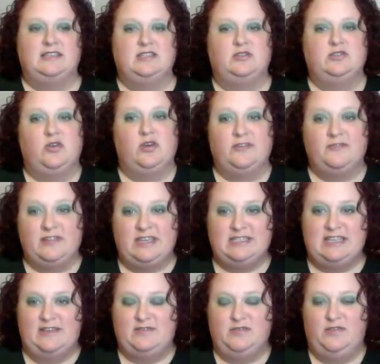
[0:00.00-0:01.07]
so Tour de
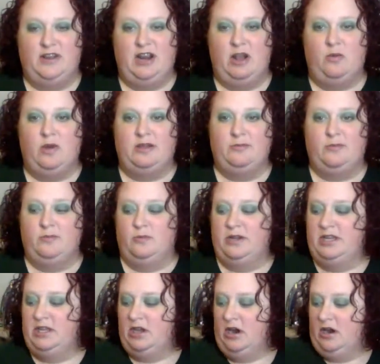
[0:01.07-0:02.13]
Fleece, I have to figure out what
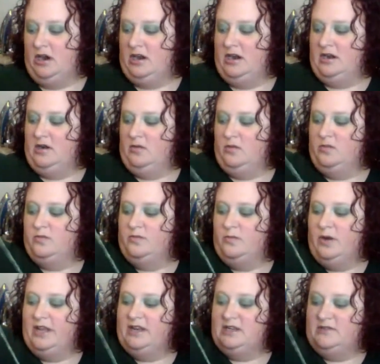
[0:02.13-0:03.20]
yarn,
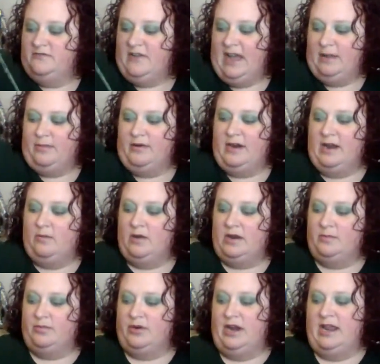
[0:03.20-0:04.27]
what fiber I want
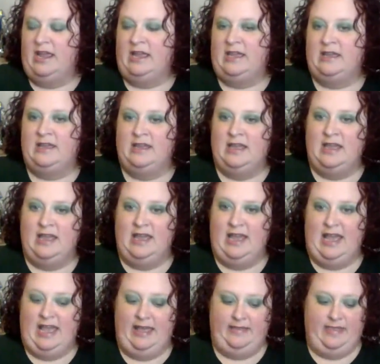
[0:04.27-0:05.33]
to bring,
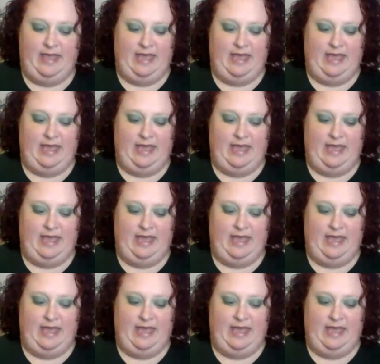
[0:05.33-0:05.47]
and